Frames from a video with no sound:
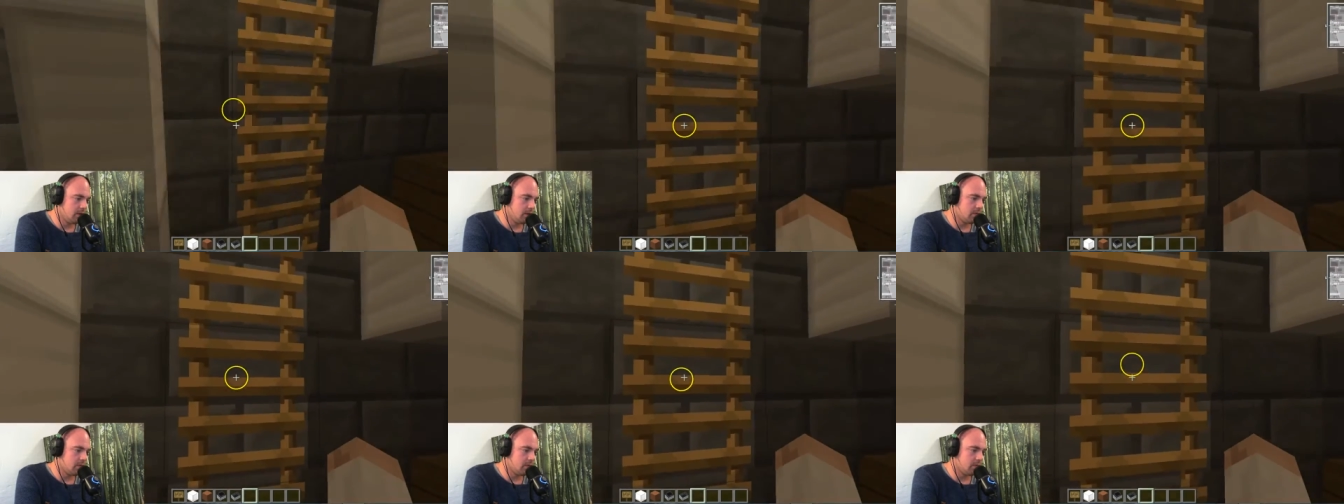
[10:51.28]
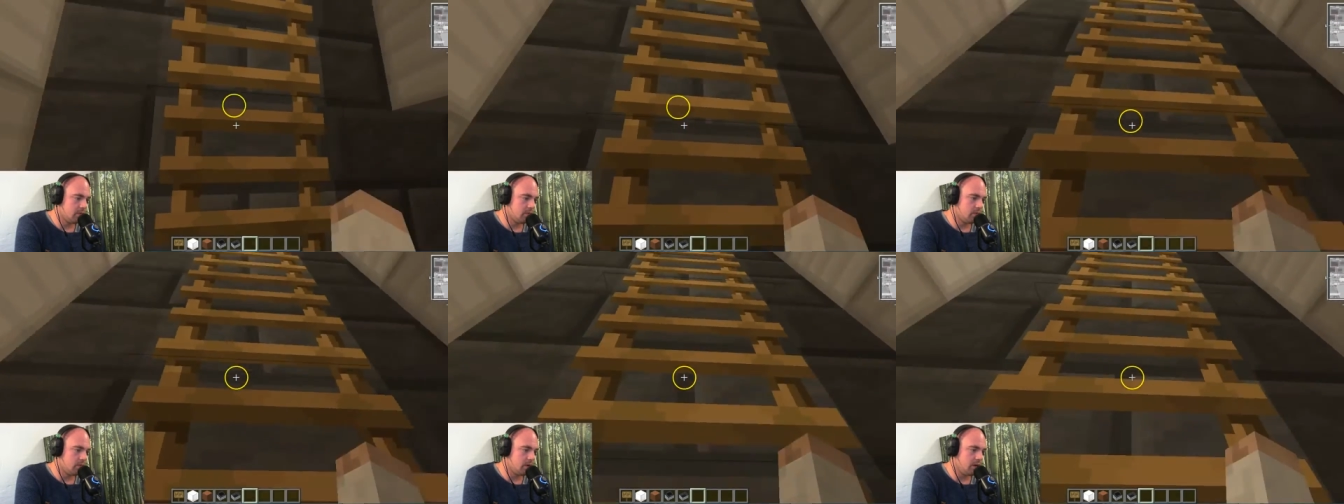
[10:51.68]

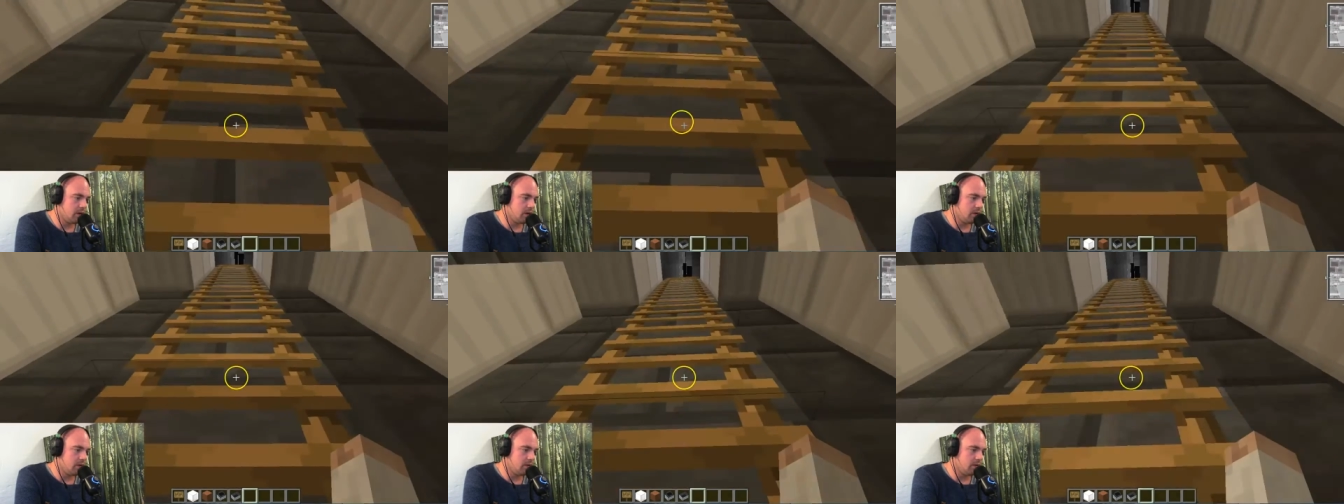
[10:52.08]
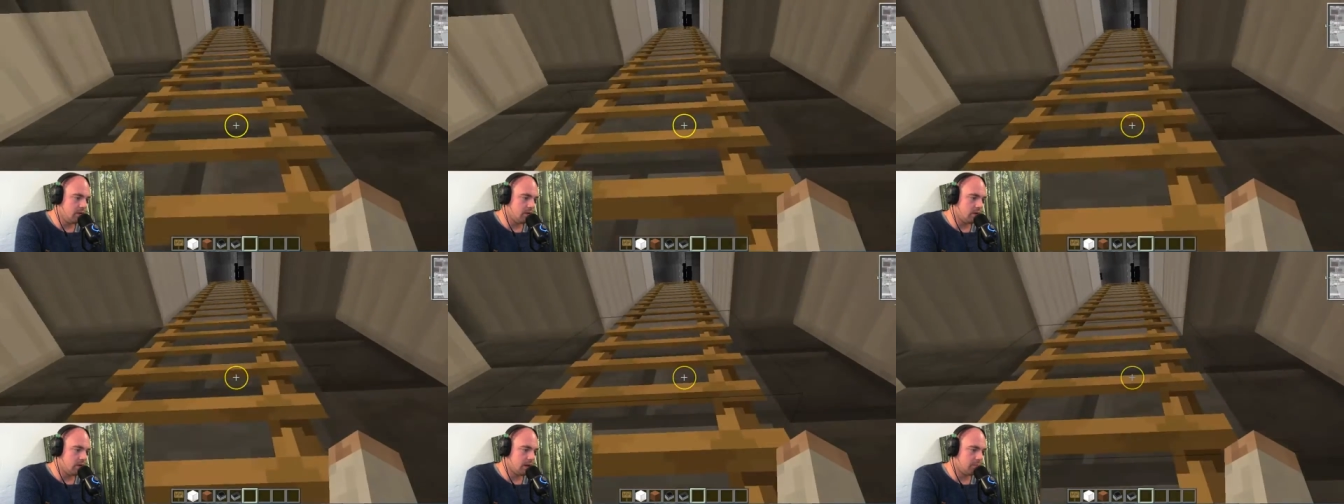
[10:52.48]
Going through here,
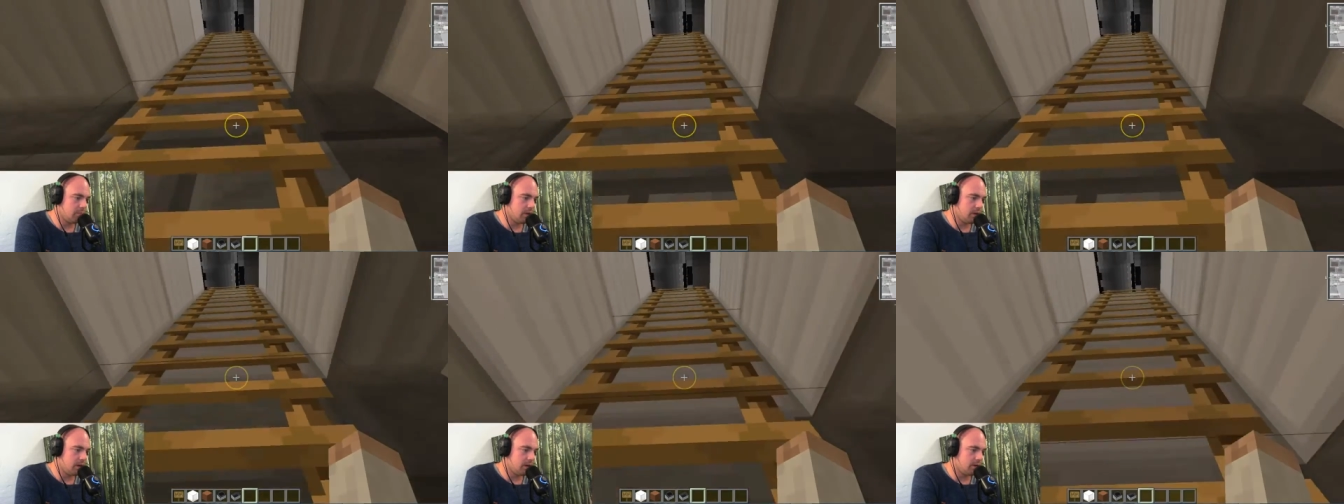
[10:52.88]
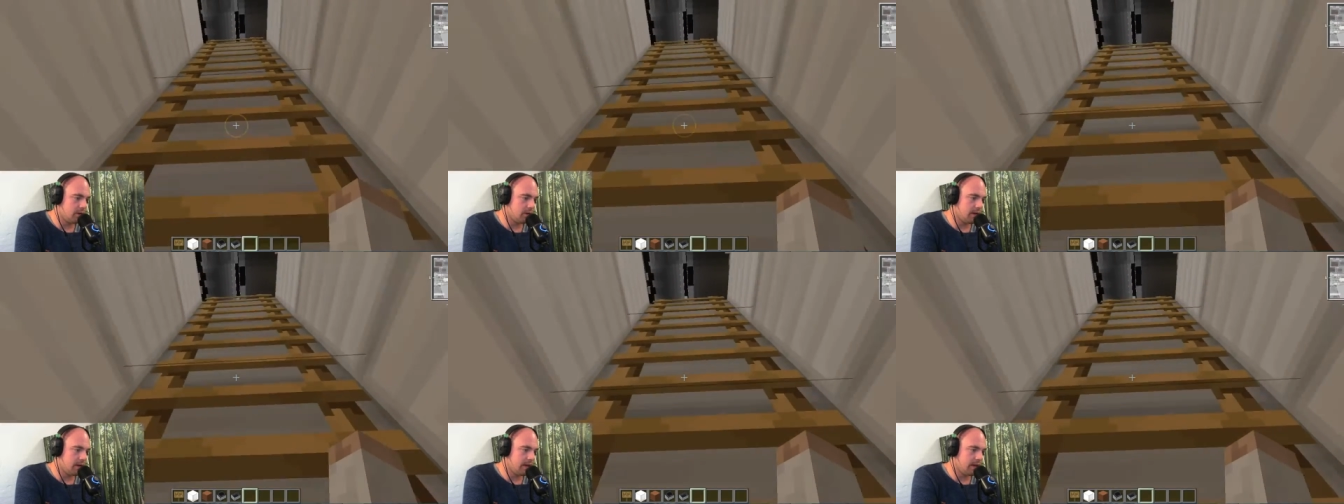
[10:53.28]
going up here,